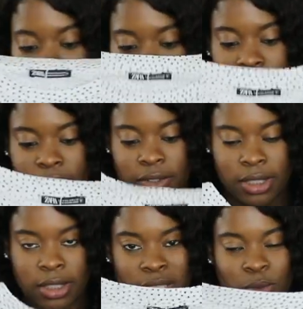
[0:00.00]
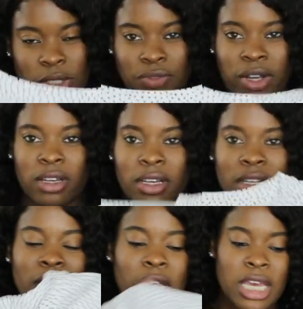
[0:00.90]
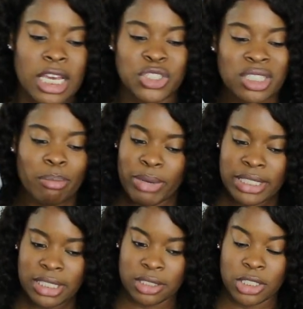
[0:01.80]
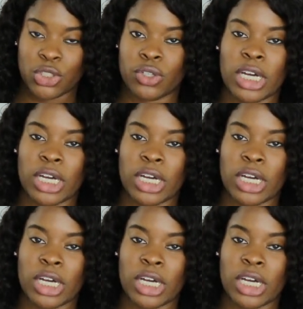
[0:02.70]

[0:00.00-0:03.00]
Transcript: do love it. It was very, it's just a basic t-shirt.